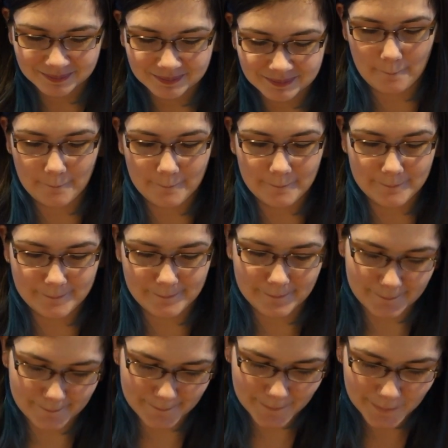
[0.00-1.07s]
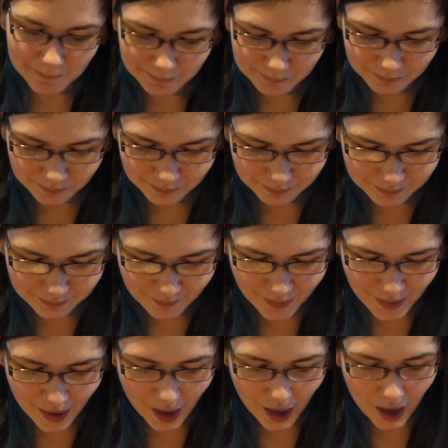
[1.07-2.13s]

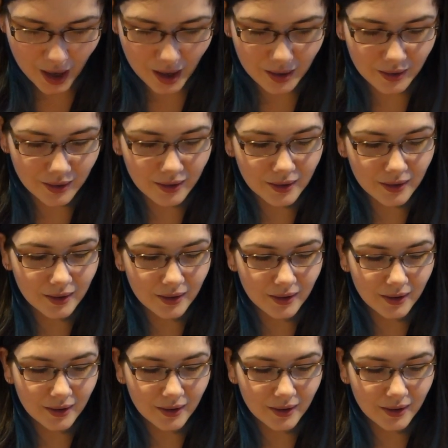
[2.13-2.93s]
No one is speaking in this clip.